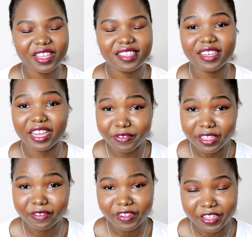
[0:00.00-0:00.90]
So
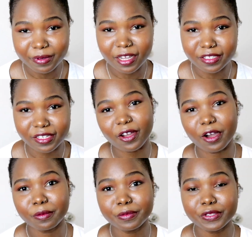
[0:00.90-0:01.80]

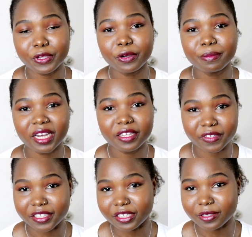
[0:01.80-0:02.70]
everything5pounds.com saw my
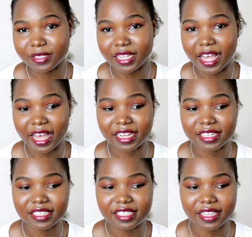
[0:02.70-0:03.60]
videos
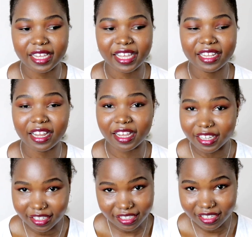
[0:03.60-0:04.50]
and they
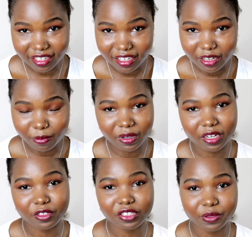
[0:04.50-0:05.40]
liked what
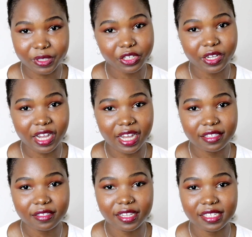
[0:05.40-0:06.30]
I was showing you
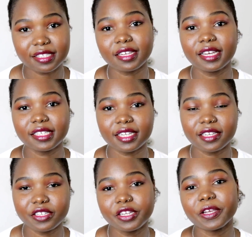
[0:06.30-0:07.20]
guys, so they
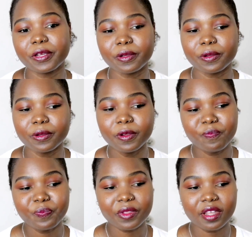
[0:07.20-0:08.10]
decided to
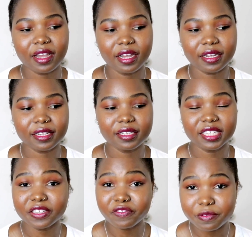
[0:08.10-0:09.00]

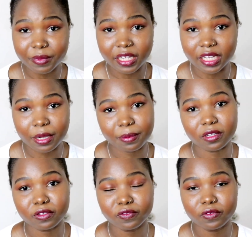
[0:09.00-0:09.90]
gift me a couple
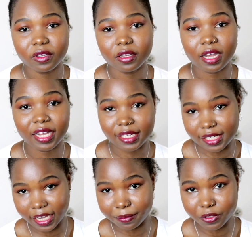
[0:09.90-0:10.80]
of
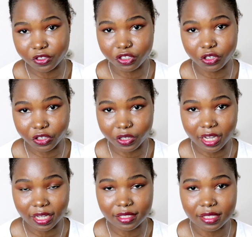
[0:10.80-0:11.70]
items to show you
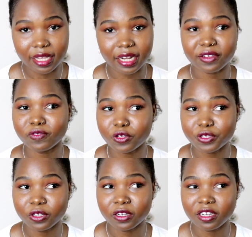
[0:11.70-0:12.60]
guys. And I've
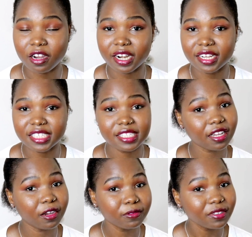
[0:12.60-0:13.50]
also got a
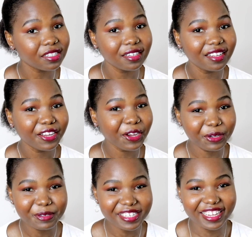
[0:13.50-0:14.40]
discount
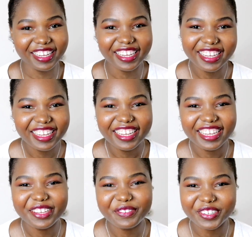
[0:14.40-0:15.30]
code
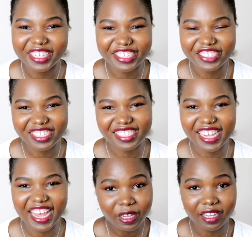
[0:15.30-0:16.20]
if you're
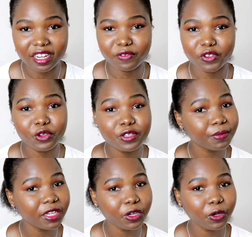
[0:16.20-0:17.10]
interested, and then if you use
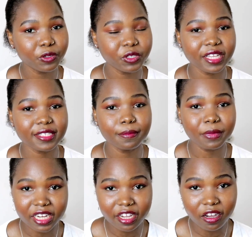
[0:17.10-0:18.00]
my code you get some
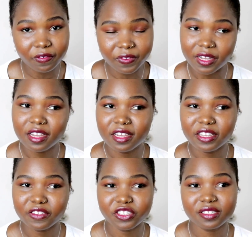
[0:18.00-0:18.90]
money off.
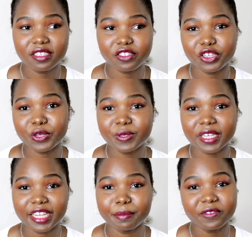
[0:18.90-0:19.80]
You just need to use
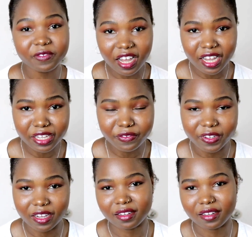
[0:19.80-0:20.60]
Halima5.